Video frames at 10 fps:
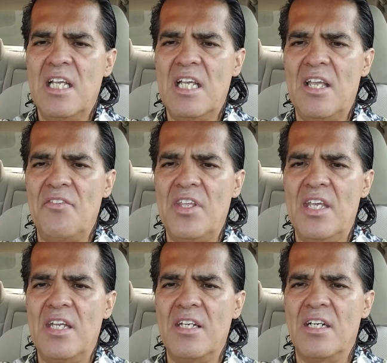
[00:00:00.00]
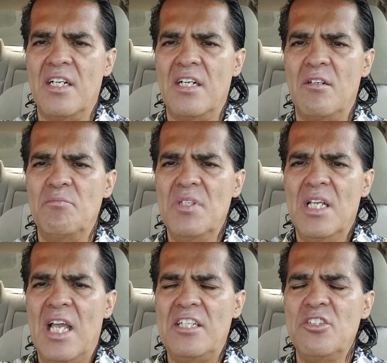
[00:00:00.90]
and then
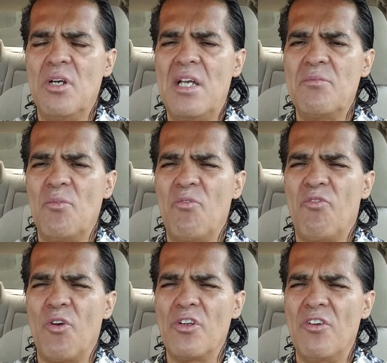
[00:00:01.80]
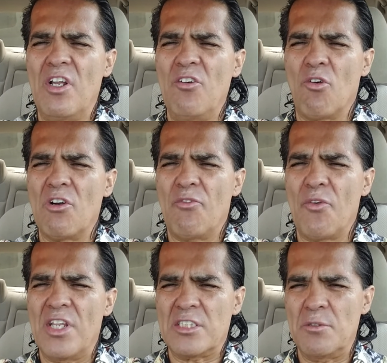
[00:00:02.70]
in order for
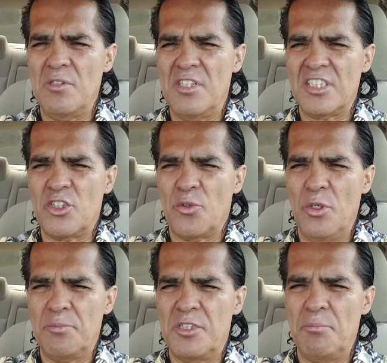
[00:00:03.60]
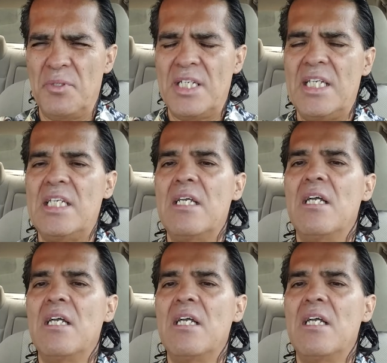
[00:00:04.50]
this group to be